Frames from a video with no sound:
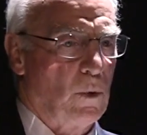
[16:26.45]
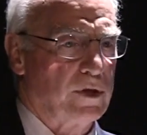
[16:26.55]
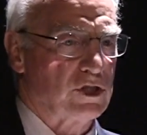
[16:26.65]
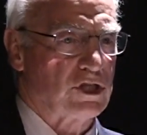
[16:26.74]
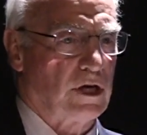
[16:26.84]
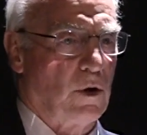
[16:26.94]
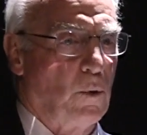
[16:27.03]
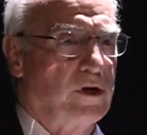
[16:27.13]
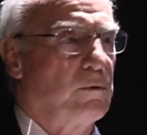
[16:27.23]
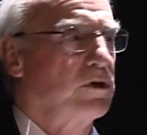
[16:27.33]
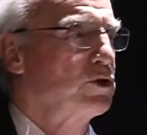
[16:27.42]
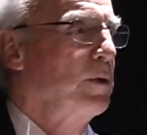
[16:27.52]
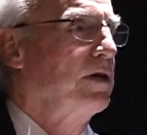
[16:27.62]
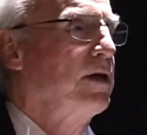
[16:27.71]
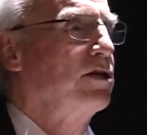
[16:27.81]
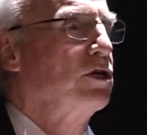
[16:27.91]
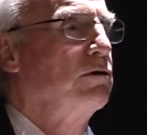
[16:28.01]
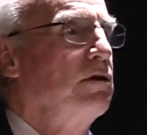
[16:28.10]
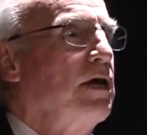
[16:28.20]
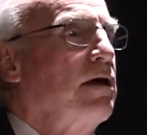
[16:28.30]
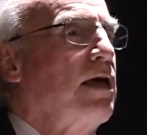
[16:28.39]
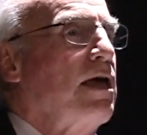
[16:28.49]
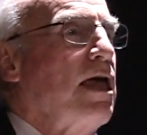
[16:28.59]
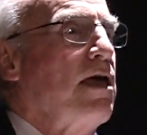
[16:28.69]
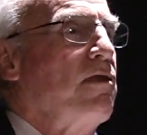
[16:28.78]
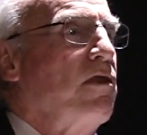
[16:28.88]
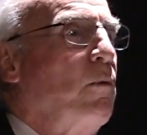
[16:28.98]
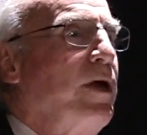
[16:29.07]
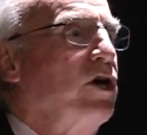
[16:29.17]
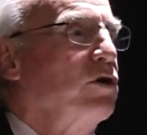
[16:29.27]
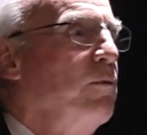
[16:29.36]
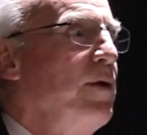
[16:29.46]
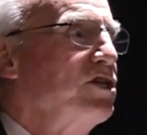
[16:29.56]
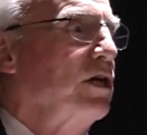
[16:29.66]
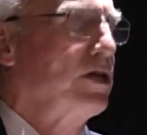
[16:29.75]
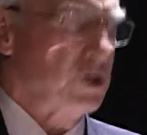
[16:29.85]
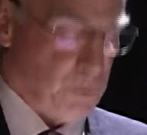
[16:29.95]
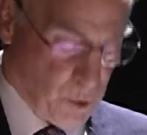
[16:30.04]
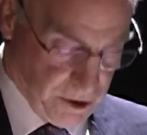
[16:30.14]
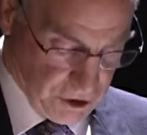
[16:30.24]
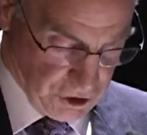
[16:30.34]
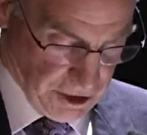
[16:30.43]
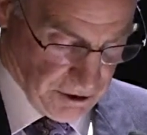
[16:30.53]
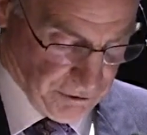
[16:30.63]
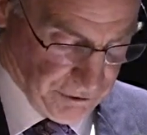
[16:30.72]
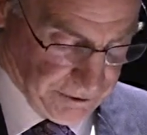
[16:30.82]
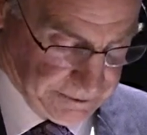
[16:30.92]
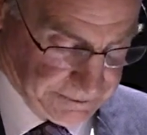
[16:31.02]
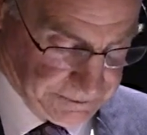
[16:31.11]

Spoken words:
which meant that the wing could basically support itself.